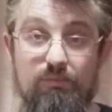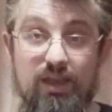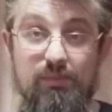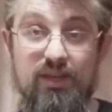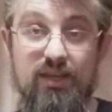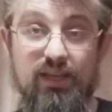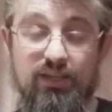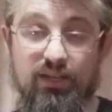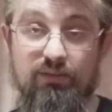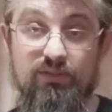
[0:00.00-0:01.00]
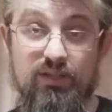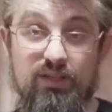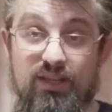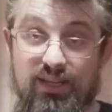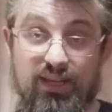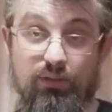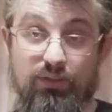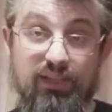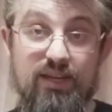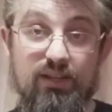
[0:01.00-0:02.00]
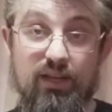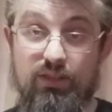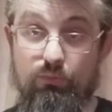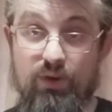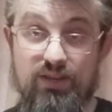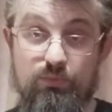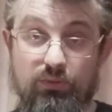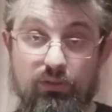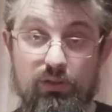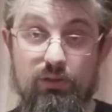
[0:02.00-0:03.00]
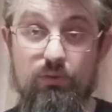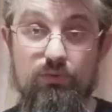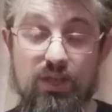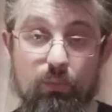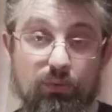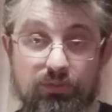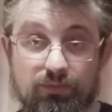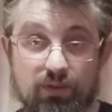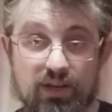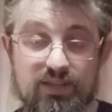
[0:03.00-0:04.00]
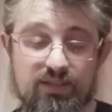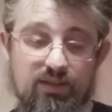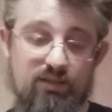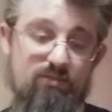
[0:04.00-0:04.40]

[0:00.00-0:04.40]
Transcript: Maybe, you know, kill the leader and the rest will lose their will to fight.